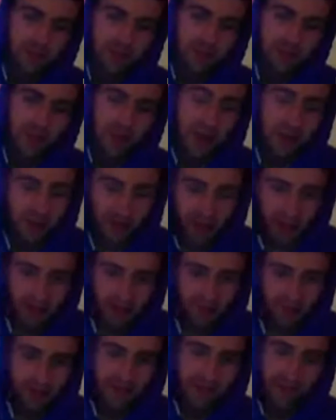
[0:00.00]

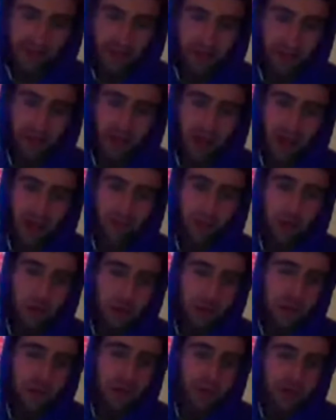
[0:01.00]
Ajax has got a lot of good
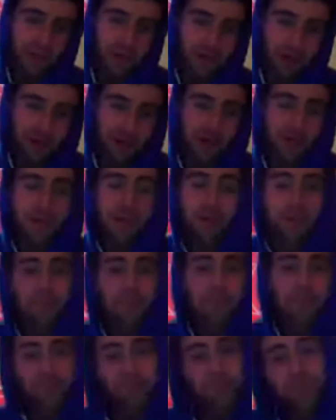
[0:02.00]
young talent.
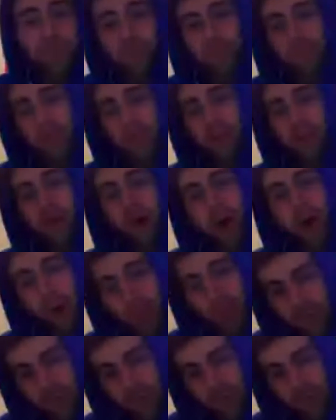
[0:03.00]

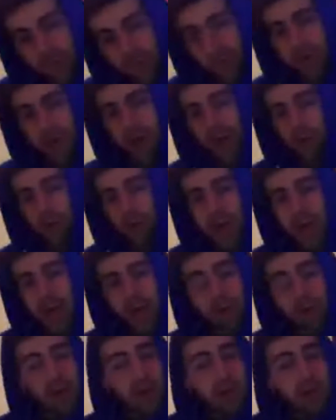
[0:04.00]
Also have a lot
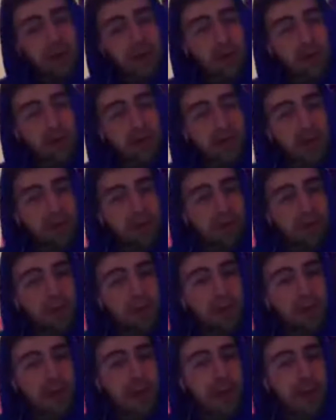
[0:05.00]
of good young talent that
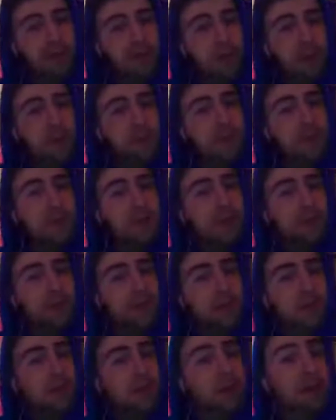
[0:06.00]
they have only because
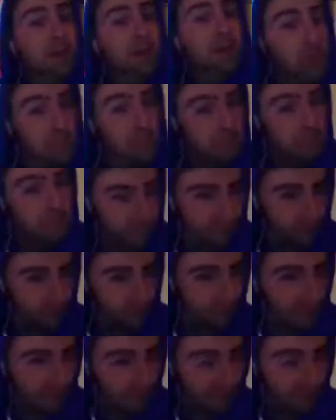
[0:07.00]
they were on loan to the
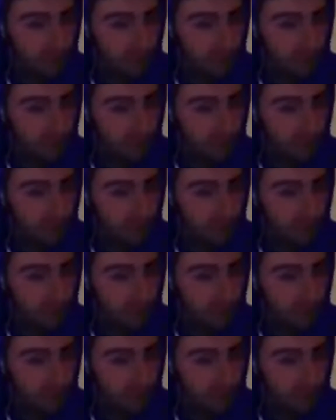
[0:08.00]
club.